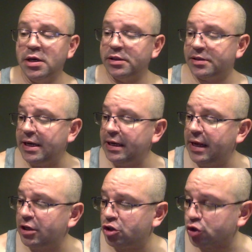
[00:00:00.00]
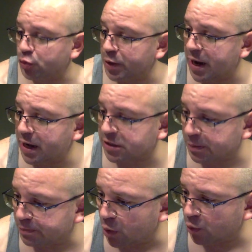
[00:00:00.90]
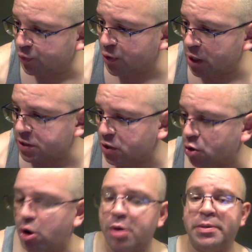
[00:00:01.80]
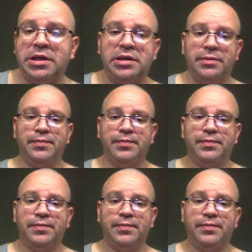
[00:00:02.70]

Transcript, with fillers: Teenagers react to Bone Thugs-n-Harmony.